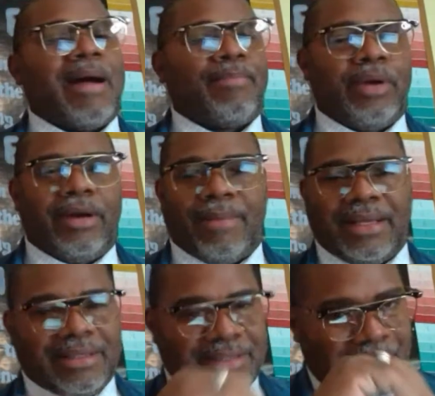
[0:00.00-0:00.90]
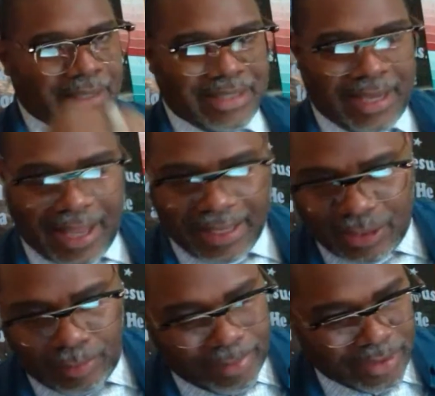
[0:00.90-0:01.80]
But my prayer, my desire is
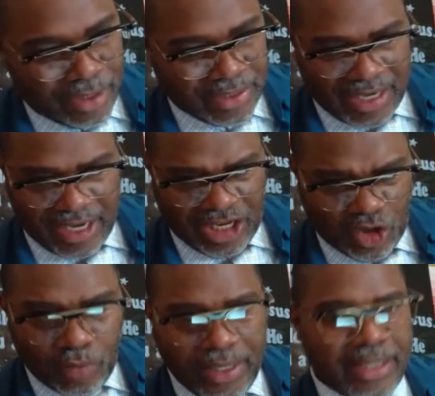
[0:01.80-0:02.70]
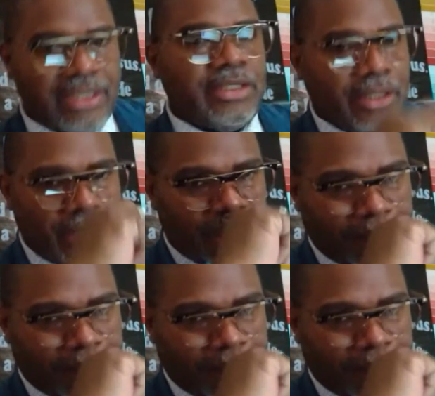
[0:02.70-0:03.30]
that I tell people this all the time you begin to seek